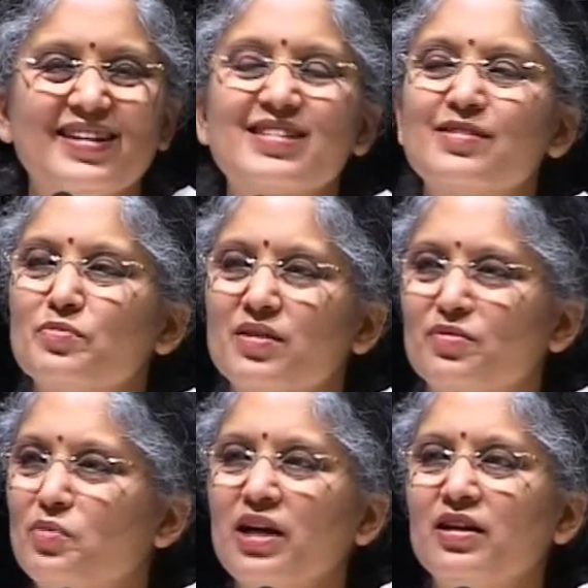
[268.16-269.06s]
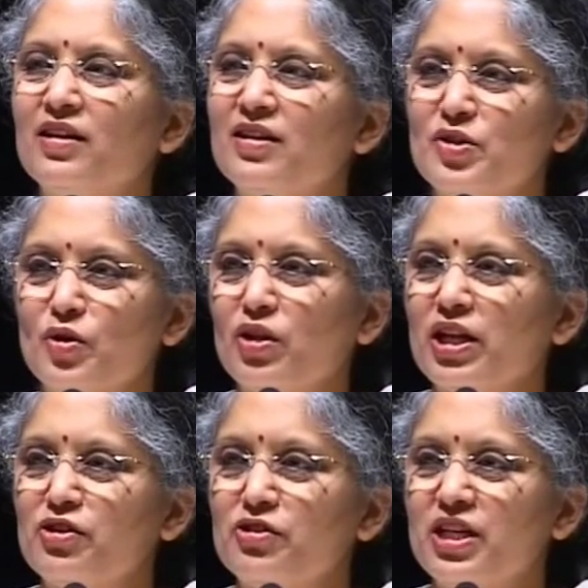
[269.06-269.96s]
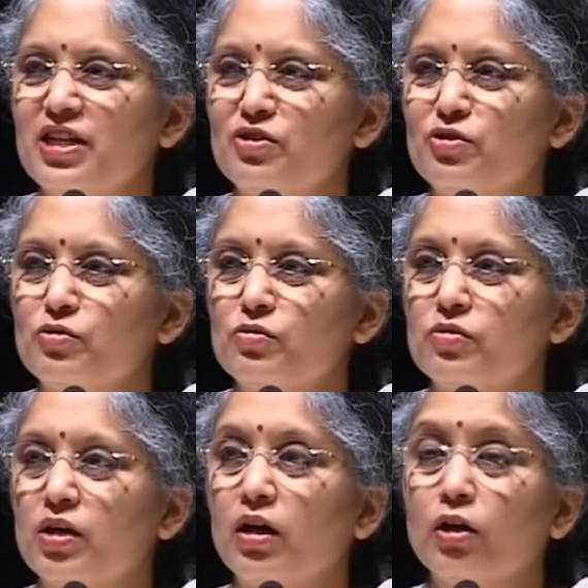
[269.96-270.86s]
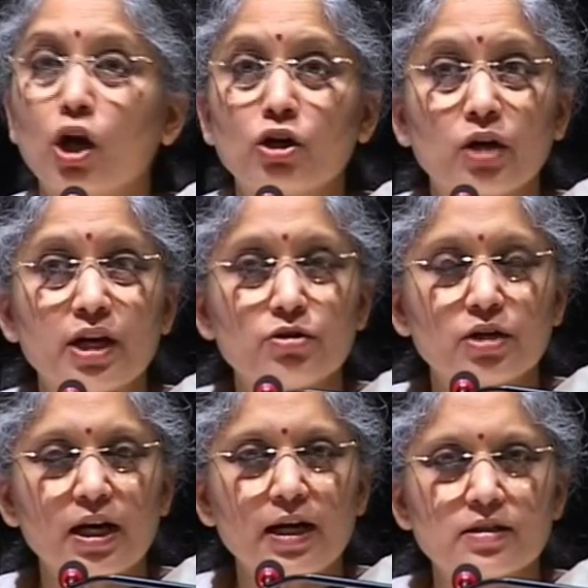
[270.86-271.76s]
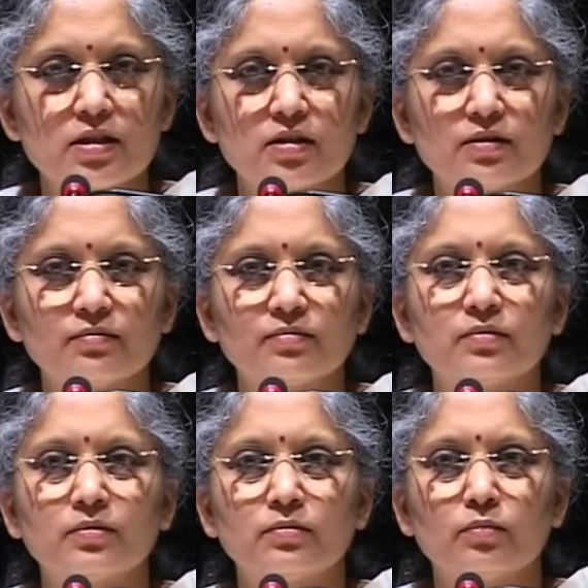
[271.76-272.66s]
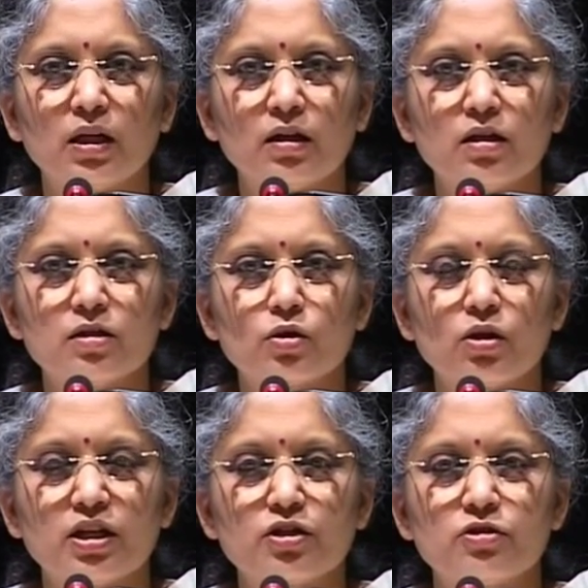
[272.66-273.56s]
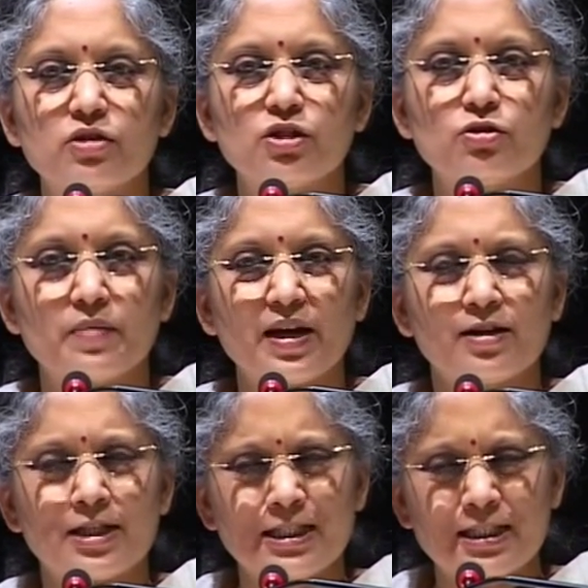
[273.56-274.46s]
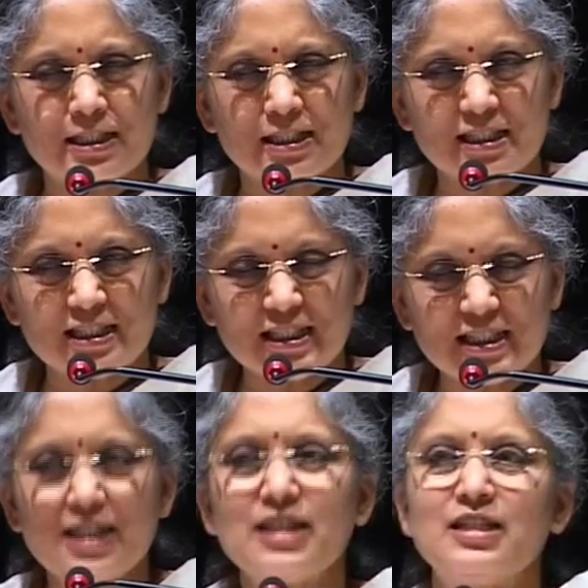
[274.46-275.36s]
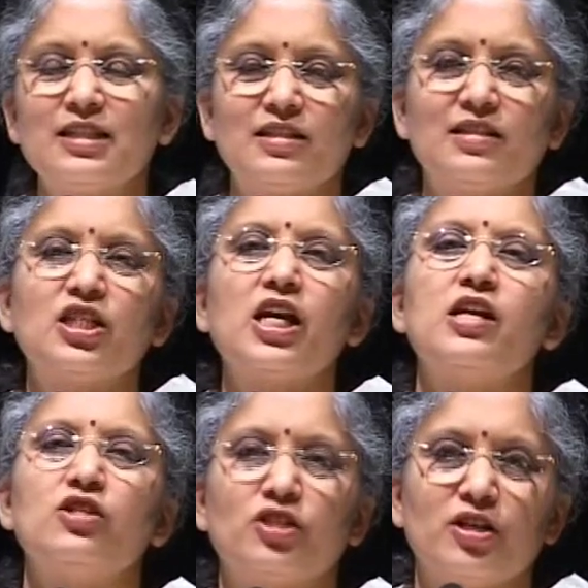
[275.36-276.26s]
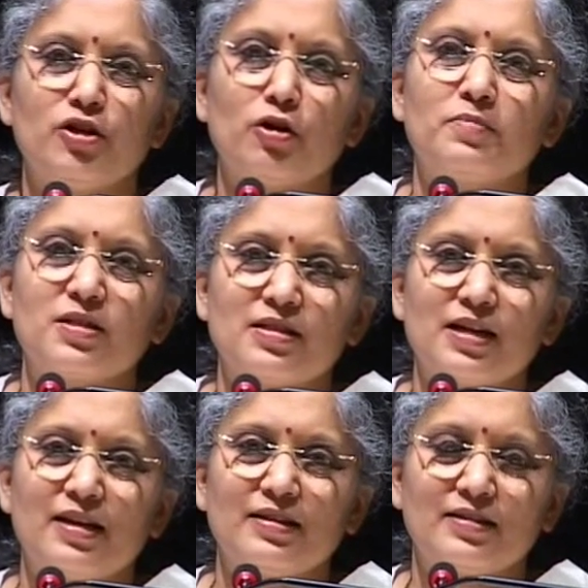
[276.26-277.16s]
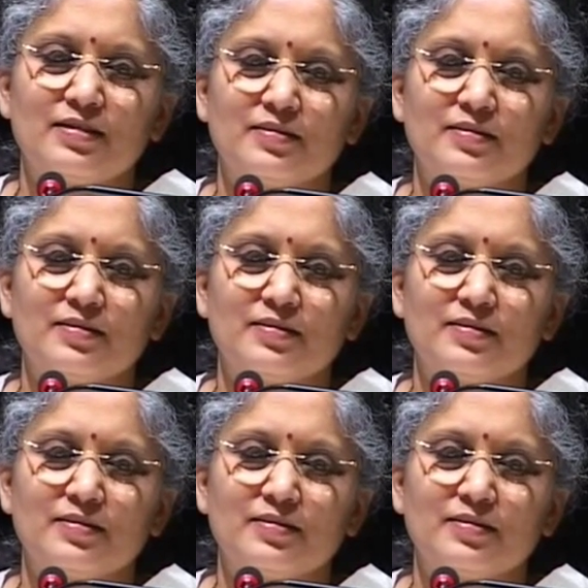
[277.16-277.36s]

It's 1 year is all that you need to, not to get to realization. 1 year is all that you need to make a distinct change in your personality.